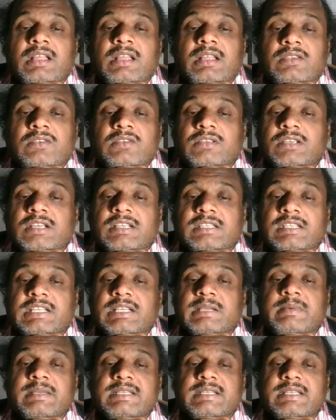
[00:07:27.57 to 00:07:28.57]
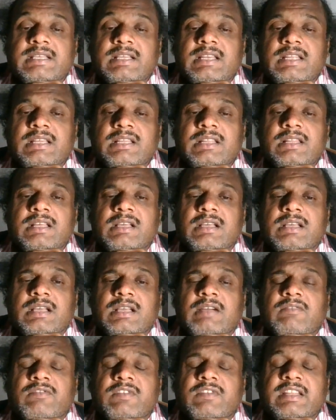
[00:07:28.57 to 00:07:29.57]
So just see, basically, the
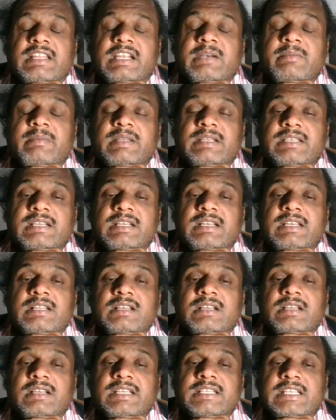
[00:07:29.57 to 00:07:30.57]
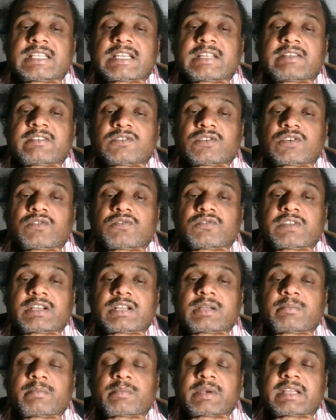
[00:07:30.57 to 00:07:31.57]
after that, basically, the each and every software
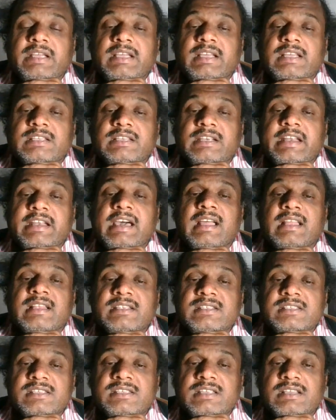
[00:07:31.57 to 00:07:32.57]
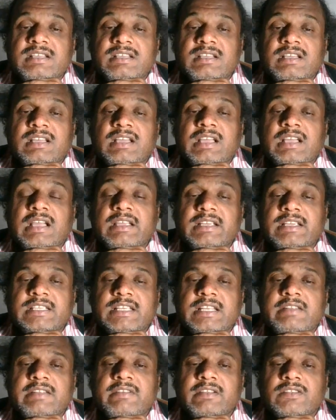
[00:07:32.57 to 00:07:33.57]
company has danced. Each
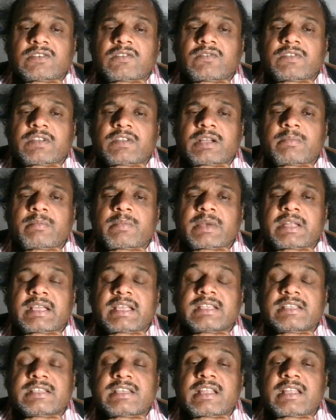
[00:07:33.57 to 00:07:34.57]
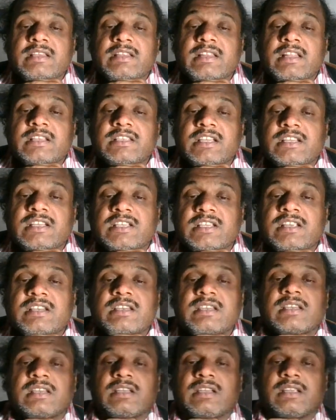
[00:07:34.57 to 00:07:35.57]
and every software company has done the jashan.